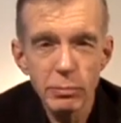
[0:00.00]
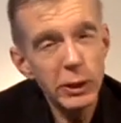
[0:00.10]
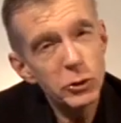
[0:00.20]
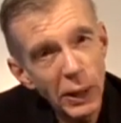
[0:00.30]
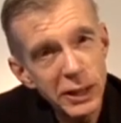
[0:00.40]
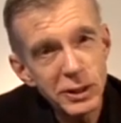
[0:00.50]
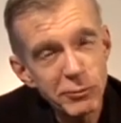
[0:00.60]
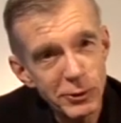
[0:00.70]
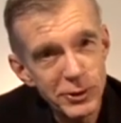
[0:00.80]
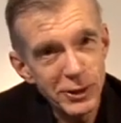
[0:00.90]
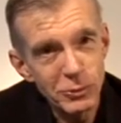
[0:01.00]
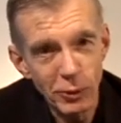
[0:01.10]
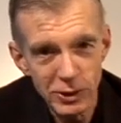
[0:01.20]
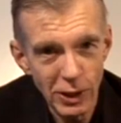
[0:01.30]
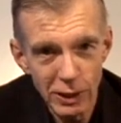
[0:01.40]
Pretty tragic for six
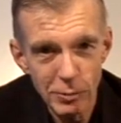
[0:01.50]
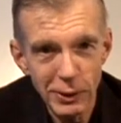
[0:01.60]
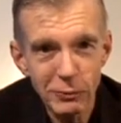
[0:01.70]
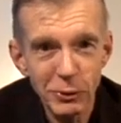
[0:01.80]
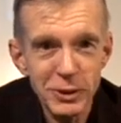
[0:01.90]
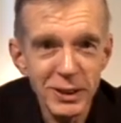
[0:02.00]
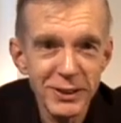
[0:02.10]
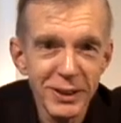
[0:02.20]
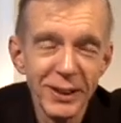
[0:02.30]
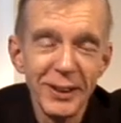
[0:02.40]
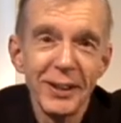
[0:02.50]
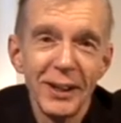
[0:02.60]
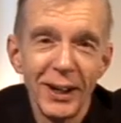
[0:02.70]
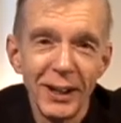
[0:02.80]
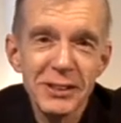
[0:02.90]
words, or however many words it is.
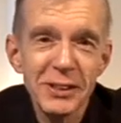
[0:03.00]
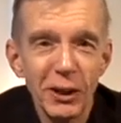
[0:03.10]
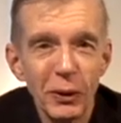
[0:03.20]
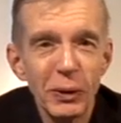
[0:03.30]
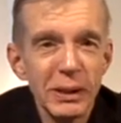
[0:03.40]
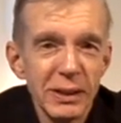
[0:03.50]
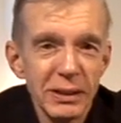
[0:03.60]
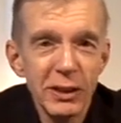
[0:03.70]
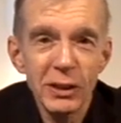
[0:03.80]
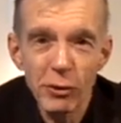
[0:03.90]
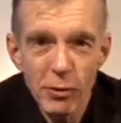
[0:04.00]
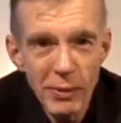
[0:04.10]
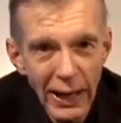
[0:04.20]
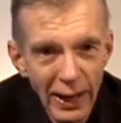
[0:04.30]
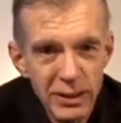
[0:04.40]
Uh, so you can go from
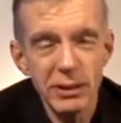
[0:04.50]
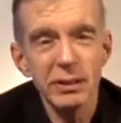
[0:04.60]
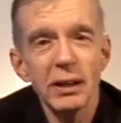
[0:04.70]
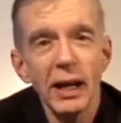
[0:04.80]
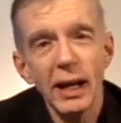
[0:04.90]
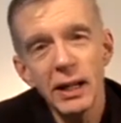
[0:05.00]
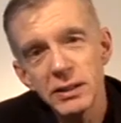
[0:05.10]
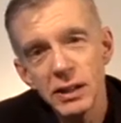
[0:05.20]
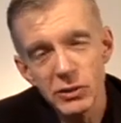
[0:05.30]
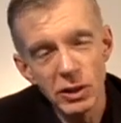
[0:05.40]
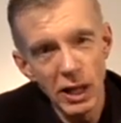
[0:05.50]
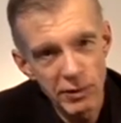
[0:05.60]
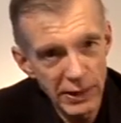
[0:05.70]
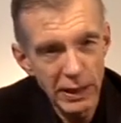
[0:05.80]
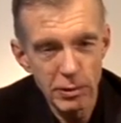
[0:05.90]
that, and there's a lot
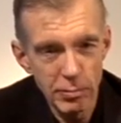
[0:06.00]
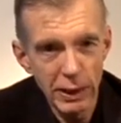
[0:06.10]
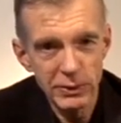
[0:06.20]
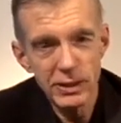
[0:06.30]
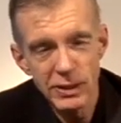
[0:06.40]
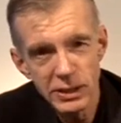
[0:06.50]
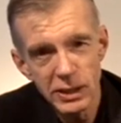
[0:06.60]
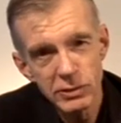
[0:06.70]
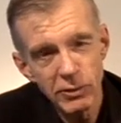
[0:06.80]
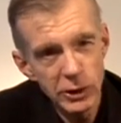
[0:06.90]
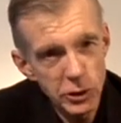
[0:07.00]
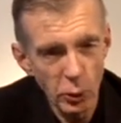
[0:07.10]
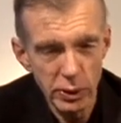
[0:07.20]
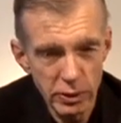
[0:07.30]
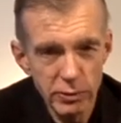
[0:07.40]
of that about these days, these very
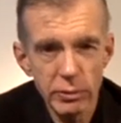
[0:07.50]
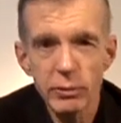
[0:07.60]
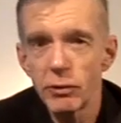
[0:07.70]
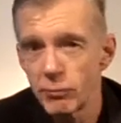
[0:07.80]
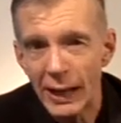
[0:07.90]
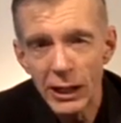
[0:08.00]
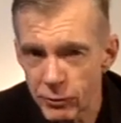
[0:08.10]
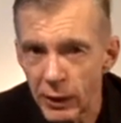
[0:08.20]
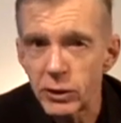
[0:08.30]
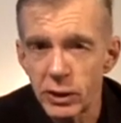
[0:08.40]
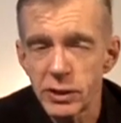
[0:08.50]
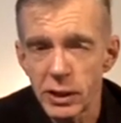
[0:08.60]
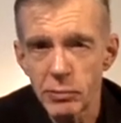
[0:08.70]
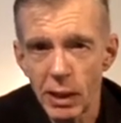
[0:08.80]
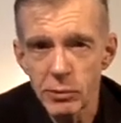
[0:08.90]
short flash fiction is
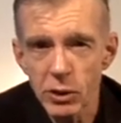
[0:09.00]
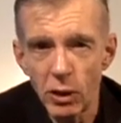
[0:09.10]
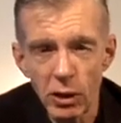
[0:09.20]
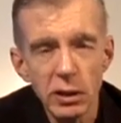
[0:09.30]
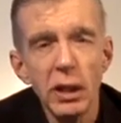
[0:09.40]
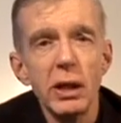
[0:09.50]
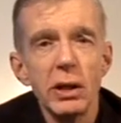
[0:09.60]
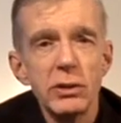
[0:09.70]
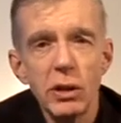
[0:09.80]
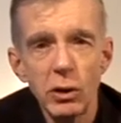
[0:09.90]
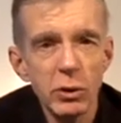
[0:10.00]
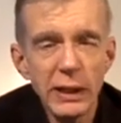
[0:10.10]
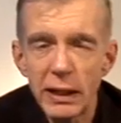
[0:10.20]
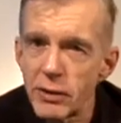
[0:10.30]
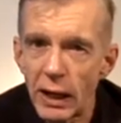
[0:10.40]
sometimes called, to
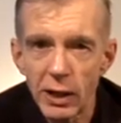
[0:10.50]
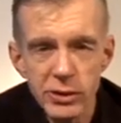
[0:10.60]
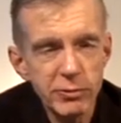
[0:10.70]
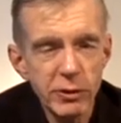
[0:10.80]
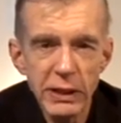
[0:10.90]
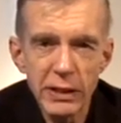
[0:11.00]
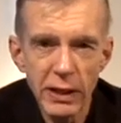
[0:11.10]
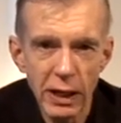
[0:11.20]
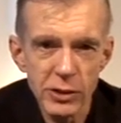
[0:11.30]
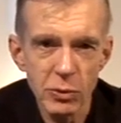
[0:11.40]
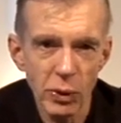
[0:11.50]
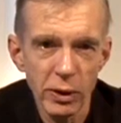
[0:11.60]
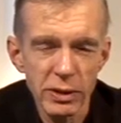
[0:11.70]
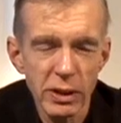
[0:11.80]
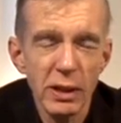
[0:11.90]
ten thousand, fifteen thousand
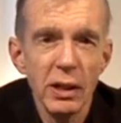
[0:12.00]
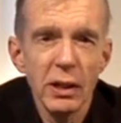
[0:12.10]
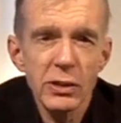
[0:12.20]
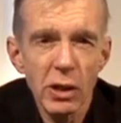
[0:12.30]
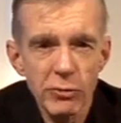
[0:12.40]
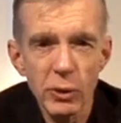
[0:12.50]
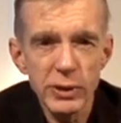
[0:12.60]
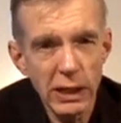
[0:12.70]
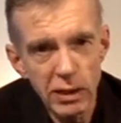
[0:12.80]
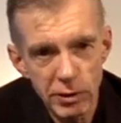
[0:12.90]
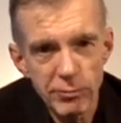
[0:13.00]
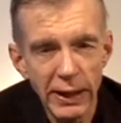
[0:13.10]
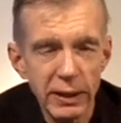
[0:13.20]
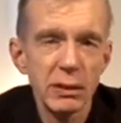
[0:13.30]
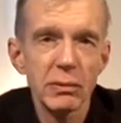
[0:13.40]
words. So of course that'll
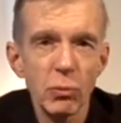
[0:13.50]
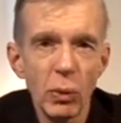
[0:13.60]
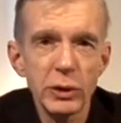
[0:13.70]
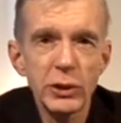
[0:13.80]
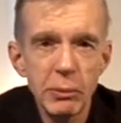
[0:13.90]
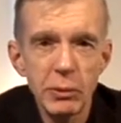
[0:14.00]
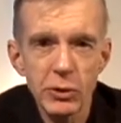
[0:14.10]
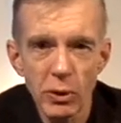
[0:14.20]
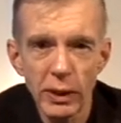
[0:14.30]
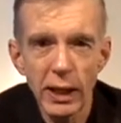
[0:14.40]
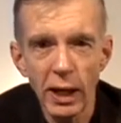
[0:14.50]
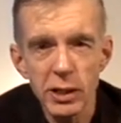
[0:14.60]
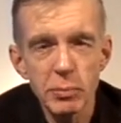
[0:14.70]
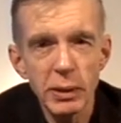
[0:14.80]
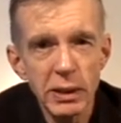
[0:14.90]
affect what shape your story
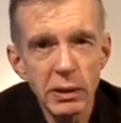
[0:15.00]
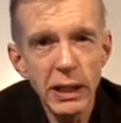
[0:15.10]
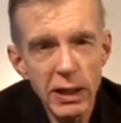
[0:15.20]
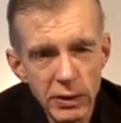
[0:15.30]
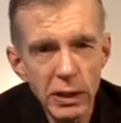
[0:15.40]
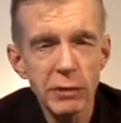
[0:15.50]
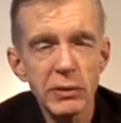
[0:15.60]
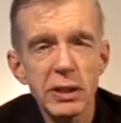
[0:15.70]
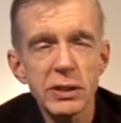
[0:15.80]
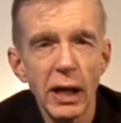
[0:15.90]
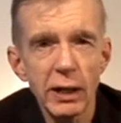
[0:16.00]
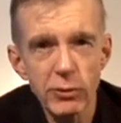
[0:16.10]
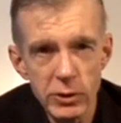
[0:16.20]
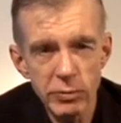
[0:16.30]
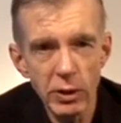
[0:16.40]
has. But the key thing you have to decide,
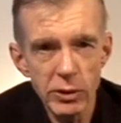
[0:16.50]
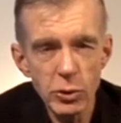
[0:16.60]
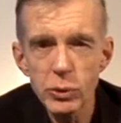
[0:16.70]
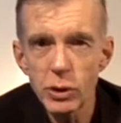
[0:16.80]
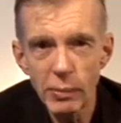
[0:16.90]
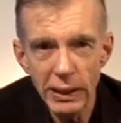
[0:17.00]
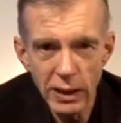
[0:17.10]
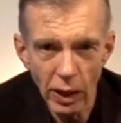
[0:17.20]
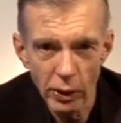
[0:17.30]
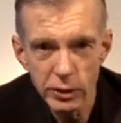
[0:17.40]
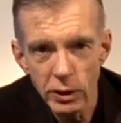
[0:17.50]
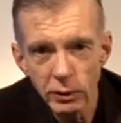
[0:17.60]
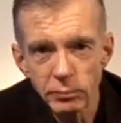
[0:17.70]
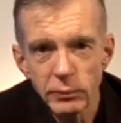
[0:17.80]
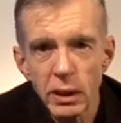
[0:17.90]
first of all, is who's your main character,
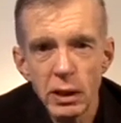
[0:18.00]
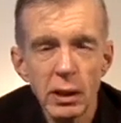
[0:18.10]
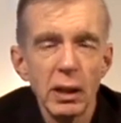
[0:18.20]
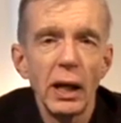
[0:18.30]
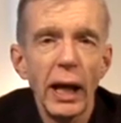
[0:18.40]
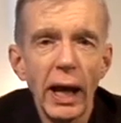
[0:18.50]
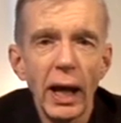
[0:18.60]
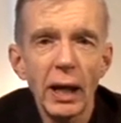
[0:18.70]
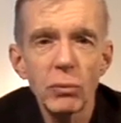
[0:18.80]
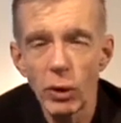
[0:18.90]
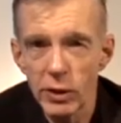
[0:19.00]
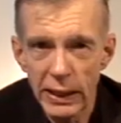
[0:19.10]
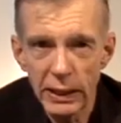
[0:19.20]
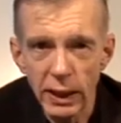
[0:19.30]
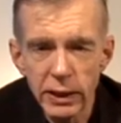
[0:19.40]
and what are
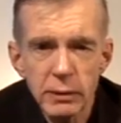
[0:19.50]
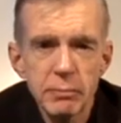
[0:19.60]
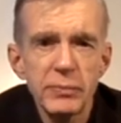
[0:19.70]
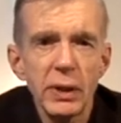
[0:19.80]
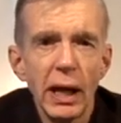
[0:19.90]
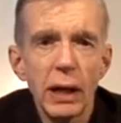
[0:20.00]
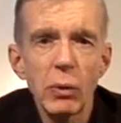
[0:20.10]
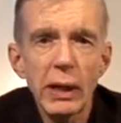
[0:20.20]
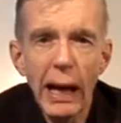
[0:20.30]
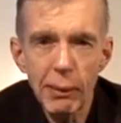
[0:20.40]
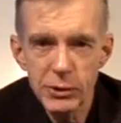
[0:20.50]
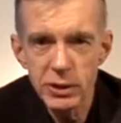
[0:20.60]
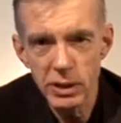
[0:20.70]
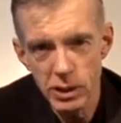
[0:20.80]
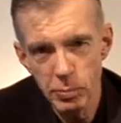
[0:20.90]
they like, and what happens
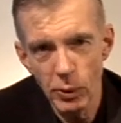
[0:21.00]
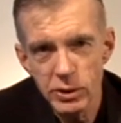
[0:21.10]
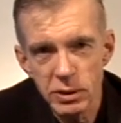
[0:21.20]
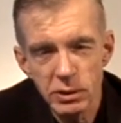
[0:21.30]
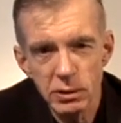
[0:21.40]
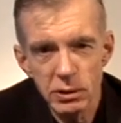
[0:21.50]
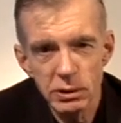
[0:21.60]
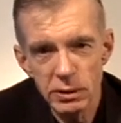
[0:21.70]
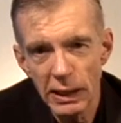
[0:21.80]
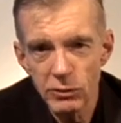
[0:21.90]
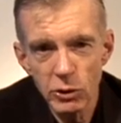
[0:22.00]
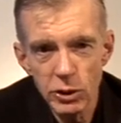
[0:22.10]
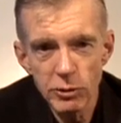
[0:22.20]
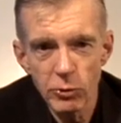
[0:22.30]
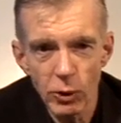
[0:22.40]
to this person. That
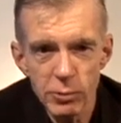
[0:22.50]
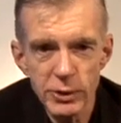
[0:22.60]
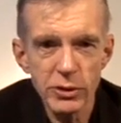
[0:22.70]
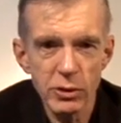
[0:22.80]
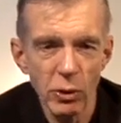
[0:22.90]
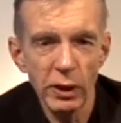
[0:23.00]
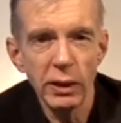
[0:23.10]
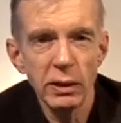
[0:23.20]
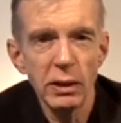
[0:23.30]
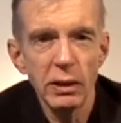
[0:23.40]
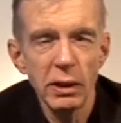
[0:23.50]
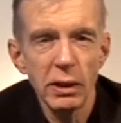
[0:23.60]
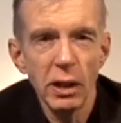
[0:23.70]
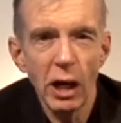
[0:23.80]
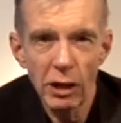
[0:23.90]
usually forms the story.
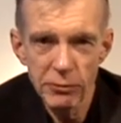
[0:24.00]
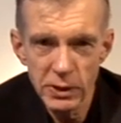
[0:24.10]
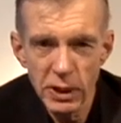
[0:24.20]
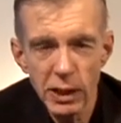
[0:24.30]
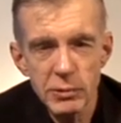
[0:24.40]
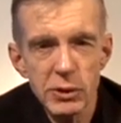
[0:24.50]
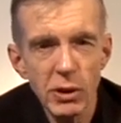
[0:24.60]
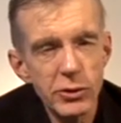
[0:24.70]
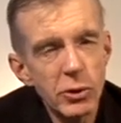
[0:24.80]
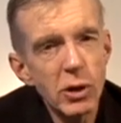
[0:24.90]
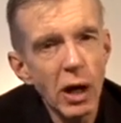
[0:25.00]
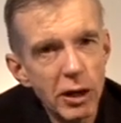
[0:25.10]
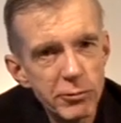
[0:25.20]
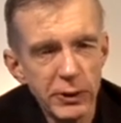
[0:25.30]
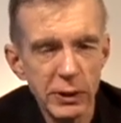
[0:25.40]
Oftentimes there's also
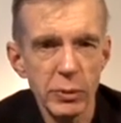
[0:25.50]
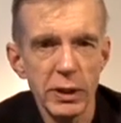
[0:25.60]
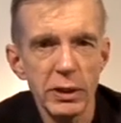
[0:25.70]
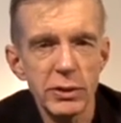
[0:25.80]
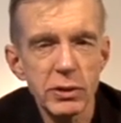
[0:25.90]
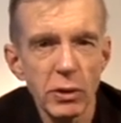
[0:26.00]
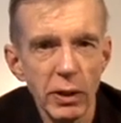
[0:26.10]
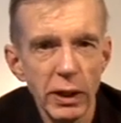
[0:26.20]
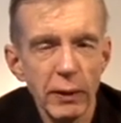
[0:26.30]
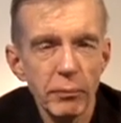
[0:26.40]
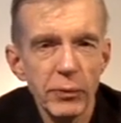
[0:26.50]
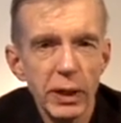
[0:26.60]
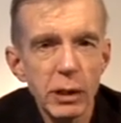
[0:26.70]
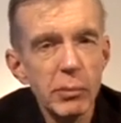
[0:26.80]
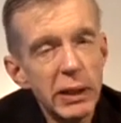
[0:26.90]
conflict within the story, and
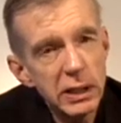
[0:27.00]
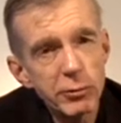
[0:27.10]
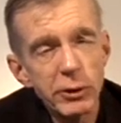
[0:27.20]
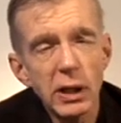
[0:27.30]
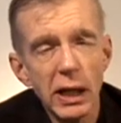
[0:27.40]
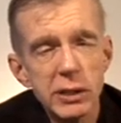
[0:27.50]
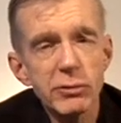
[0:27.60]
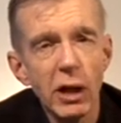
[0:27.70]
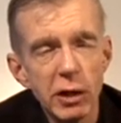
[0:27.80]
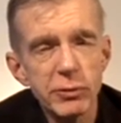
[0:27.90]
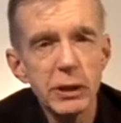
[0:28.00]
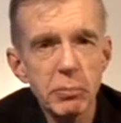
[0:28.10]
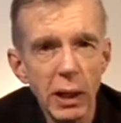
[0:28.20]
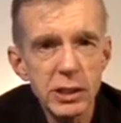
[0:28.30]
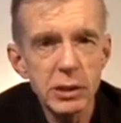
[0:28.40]
there are different kinds of conflict
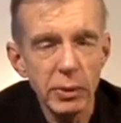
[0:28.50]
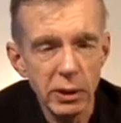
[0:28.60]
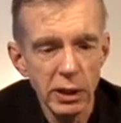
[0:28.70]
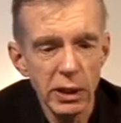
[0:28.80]
possible.